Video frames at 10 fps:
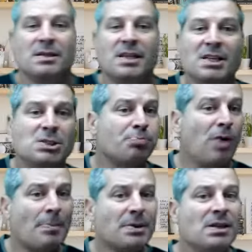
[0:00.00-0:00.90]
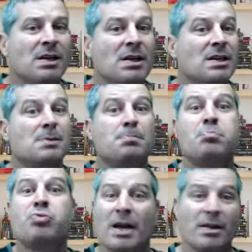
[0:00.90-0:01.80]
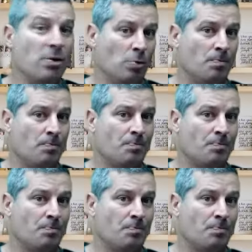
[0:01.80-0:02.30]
This property is brand new.